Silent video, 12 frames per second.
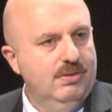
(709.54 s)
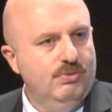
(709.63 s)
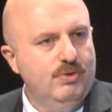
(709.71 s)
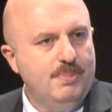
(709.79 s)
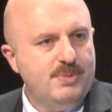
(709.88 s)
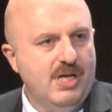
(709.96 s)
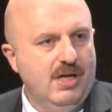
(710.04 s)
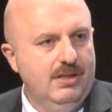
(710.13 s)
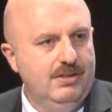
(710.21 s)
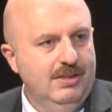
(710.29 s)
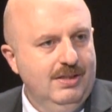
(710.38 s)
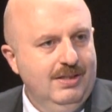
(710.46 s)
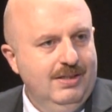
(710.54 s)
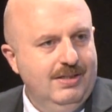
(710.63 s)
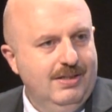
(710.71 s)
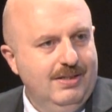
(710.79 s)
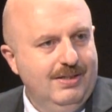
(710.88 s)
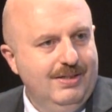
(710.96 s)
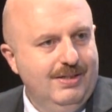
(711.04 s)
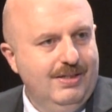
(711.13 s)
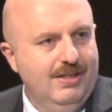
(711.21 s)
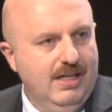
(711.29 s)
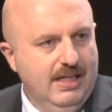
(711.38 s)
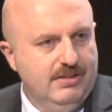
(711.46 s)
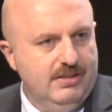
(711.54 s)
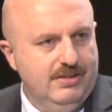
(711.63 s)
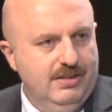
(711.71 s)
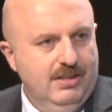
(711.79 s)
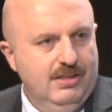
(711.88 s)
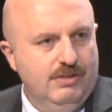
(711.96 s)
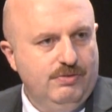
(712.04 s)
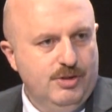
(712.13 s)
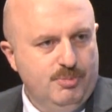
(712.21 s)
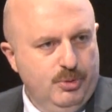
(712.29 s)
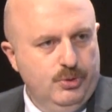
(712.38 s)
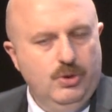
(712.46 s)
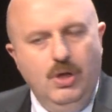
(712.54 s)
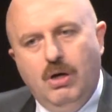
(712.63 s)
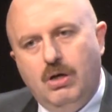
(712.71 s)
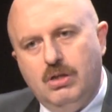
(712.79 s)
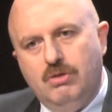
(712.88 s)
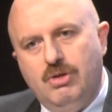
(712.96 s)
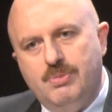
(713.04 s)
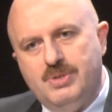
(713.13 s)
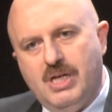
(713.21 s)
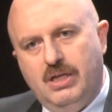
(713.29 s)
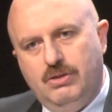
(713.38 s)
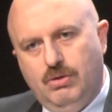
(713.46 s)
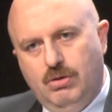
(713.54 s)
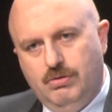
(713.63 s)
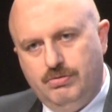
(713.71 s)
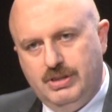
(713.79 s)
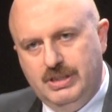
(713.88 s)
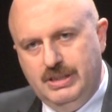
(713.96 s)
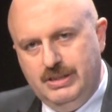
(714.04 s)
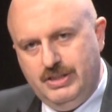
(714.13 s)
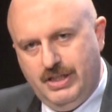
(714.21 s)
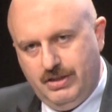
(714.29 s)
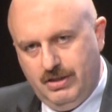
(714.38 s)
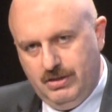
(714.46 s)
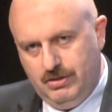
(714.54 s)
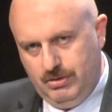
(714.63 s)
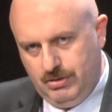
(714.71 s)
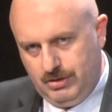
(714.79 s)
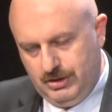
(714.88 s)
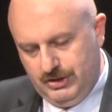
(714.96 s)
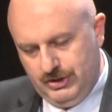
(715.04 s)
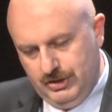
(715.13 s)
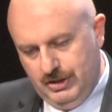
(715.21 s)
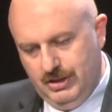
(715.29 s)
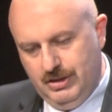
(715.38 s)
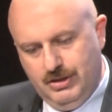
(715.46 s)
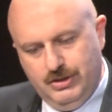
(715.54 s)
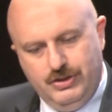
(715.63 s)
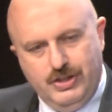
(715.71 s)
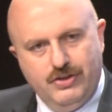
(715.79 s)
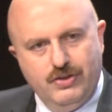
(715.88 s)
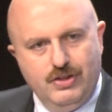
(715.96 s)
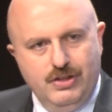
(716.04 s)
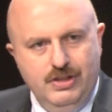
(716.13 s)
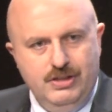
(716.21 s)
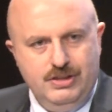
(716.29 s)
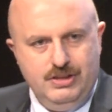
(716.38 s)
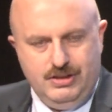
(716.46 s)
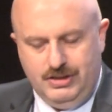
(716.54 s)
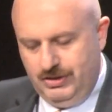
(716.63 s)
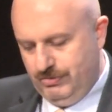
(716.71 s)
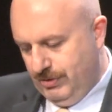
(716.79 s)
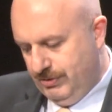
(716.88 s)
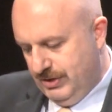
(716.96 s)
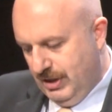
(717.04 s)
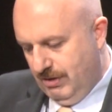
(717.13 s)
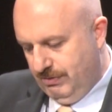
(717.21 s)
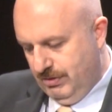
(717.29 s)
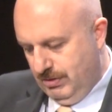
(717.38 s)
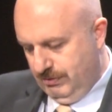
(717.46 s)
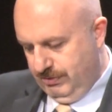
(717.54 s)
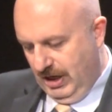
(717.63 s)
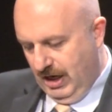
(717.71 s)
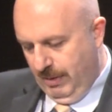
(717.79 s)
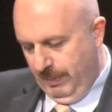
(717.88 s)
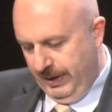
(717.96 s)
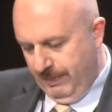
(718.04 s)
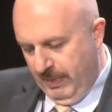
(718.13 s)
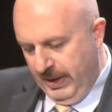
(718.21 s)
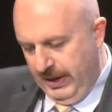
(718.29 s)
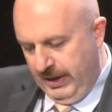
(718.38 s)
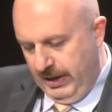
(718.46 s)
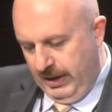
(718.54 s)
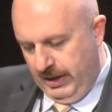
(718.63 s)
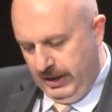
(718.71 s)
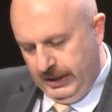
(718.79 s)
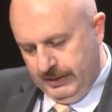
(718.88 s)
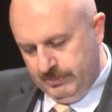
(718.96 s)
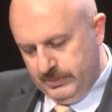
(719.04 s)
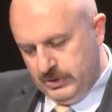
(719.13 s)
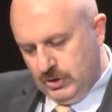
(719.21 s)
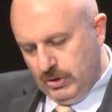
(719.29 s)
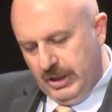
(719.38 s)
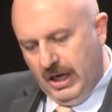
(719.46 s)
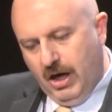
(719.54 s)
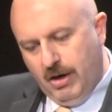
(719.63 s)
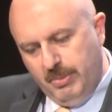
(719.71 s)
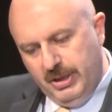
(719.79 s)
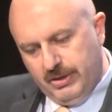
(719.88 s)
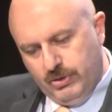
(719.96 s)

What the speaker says: website letter that was put on the website of the Turkish General Chief of Staff of Army. So the army